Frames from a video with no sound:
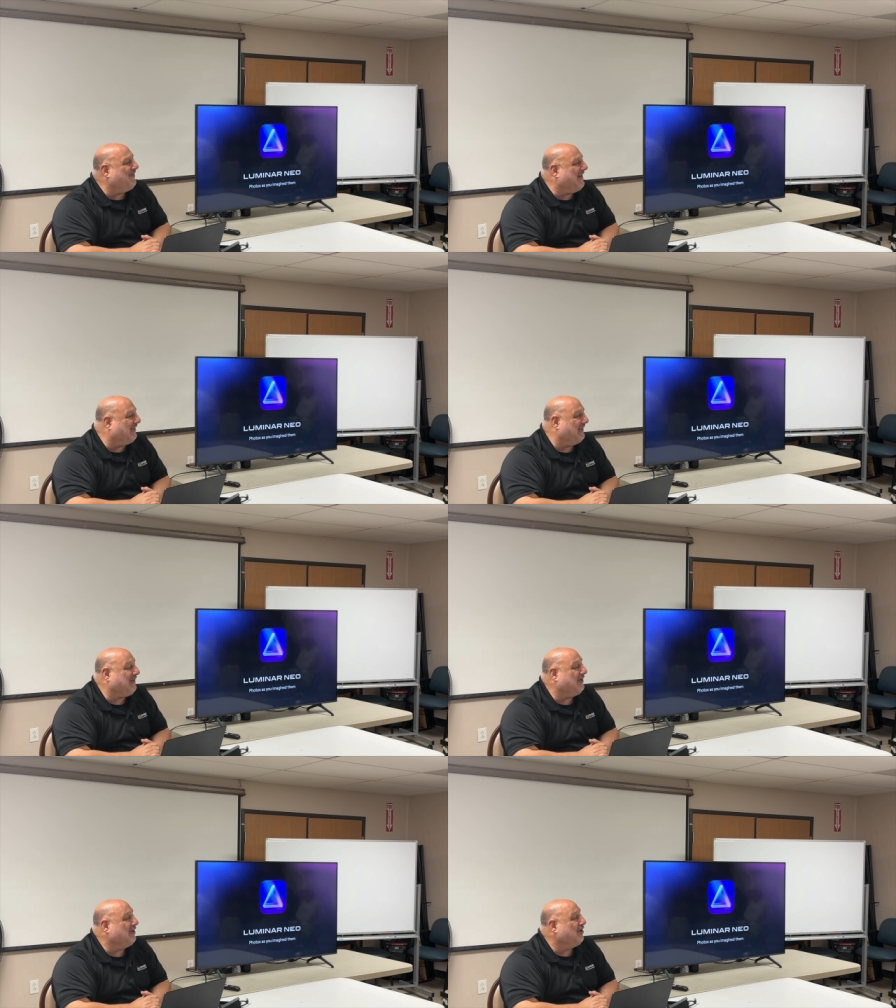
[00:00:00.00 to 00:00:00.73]

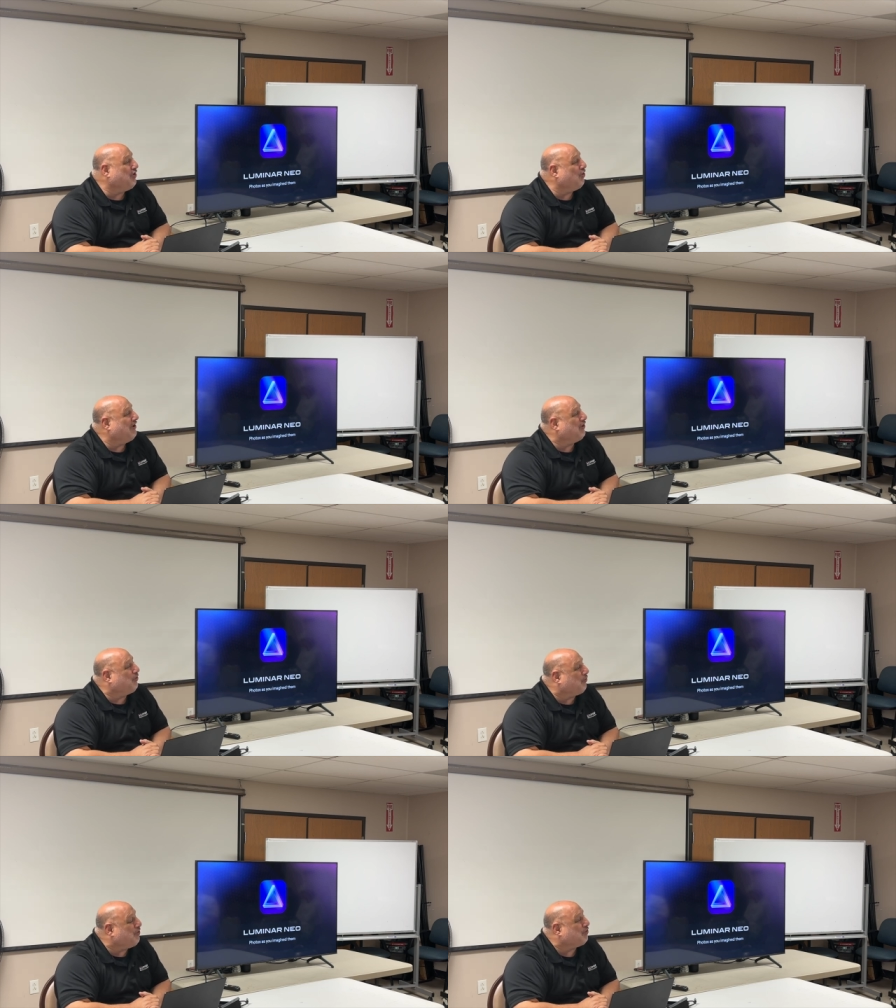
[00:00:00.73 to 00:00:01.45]
Vanelli, you're an
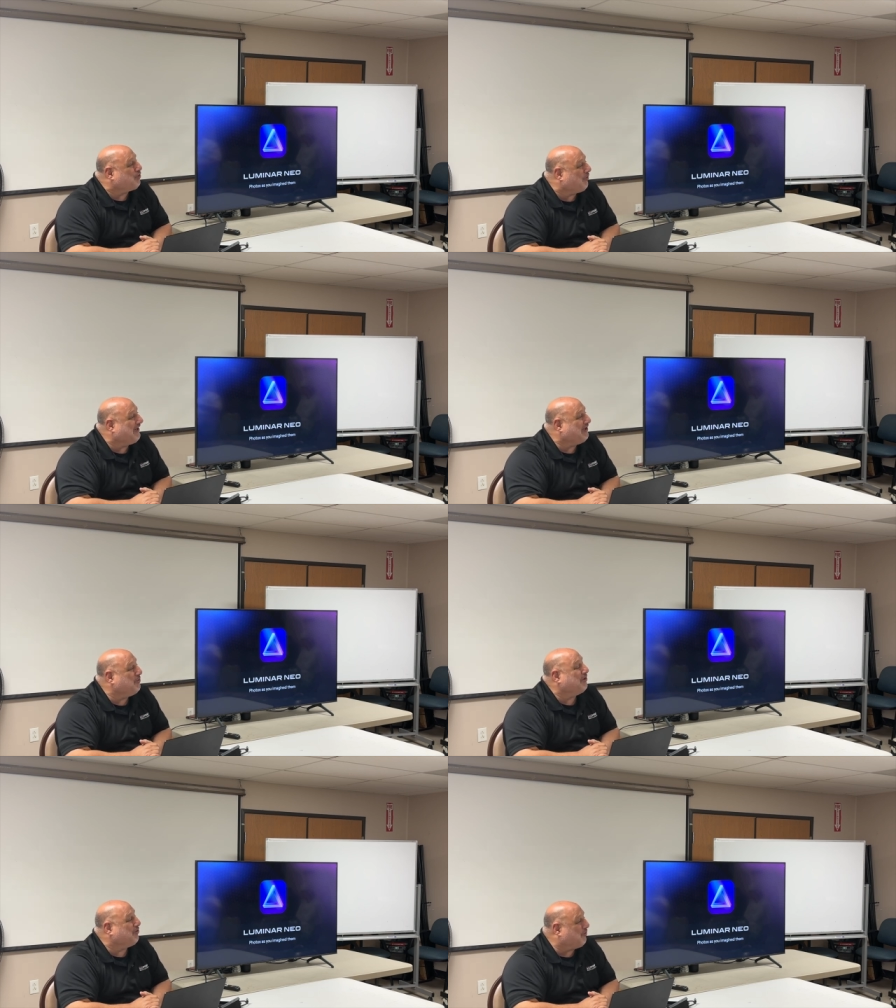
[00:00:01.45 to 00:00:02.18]
you're turning
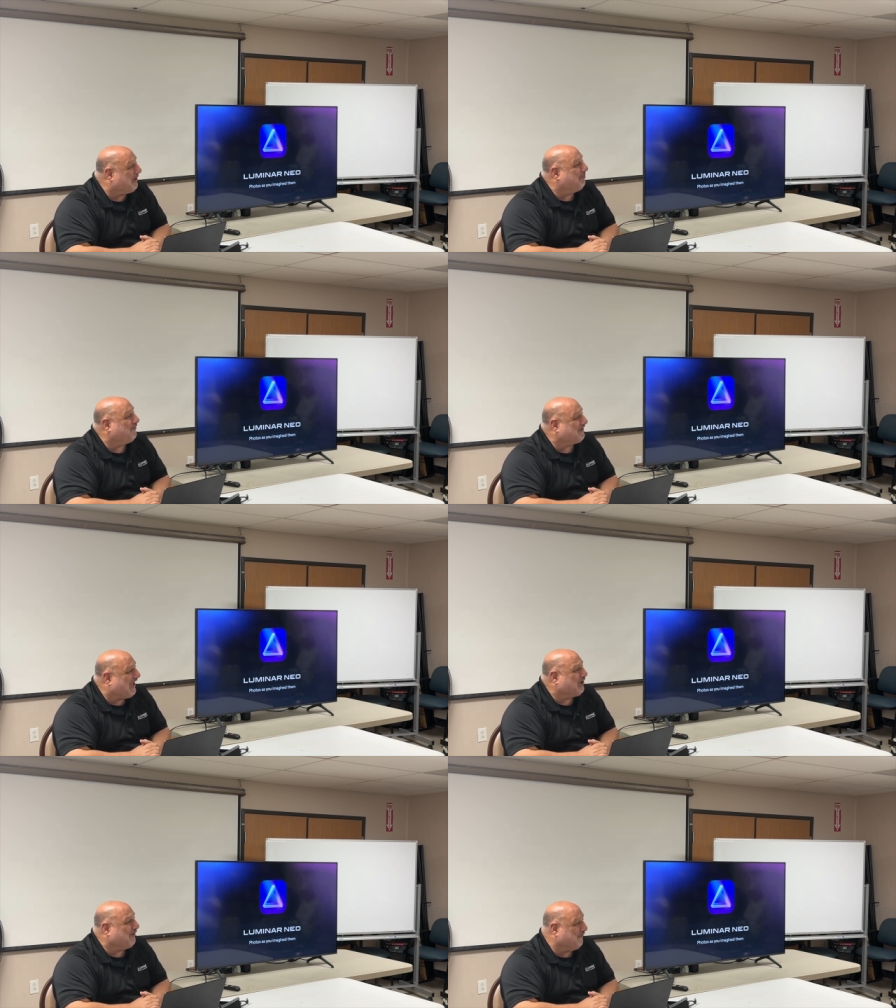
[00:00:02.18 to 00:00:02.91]
into an incredible
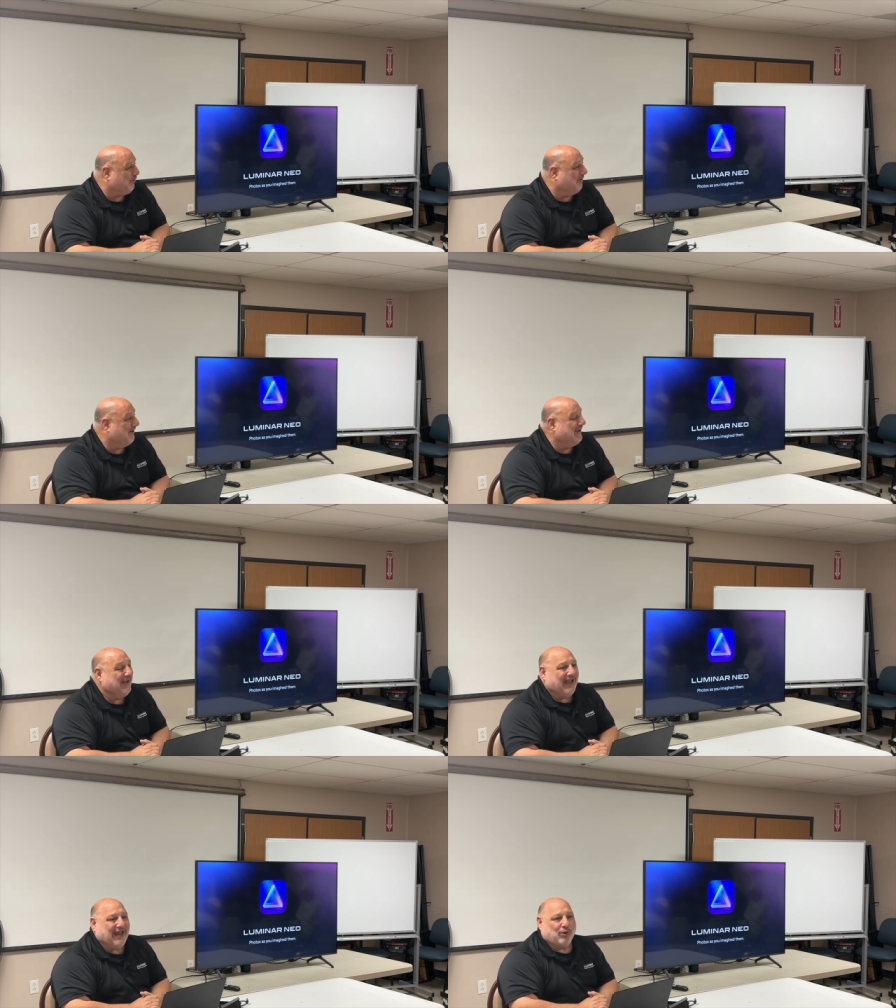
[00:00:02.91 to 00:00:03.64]
photographer."
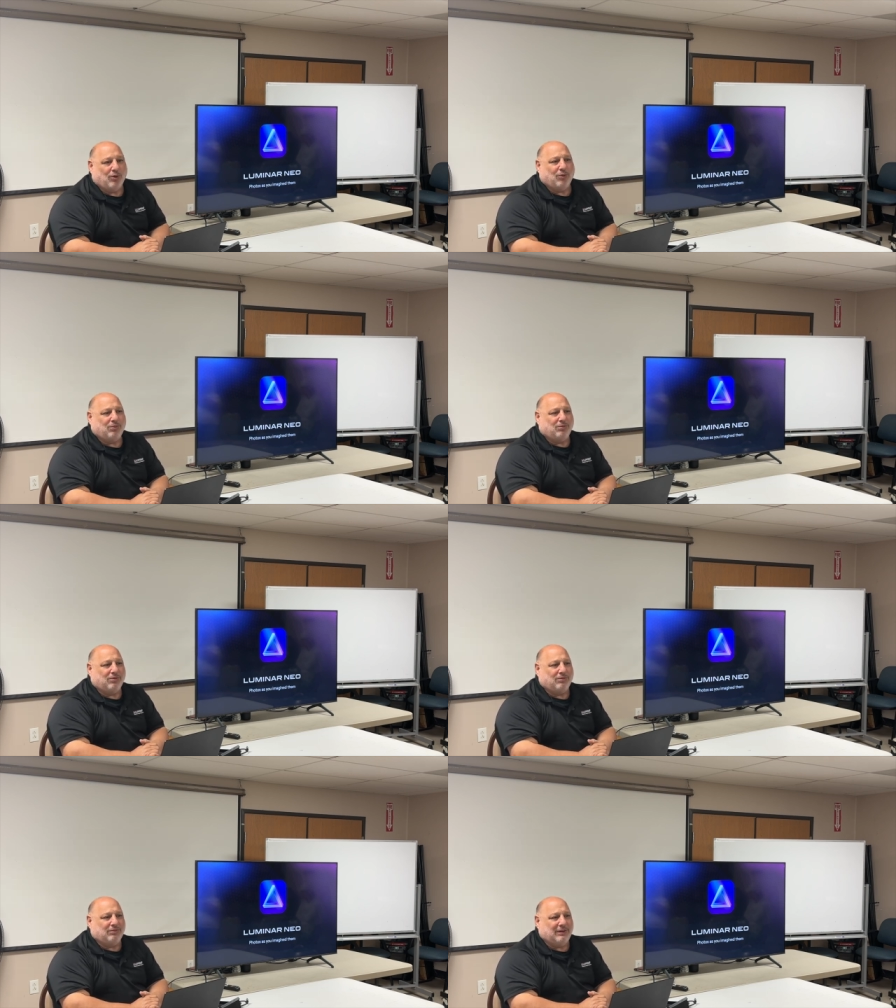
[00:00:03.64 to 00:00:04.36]
I go, well,
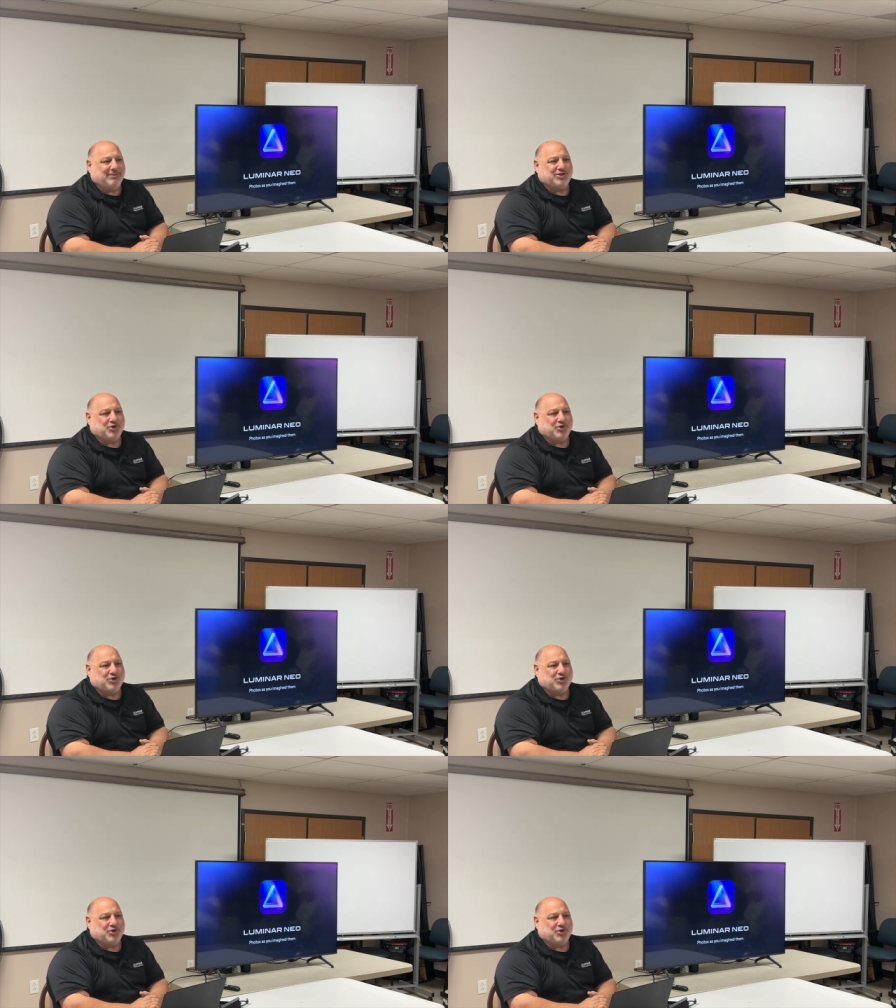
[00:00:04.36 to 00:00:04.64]
well let me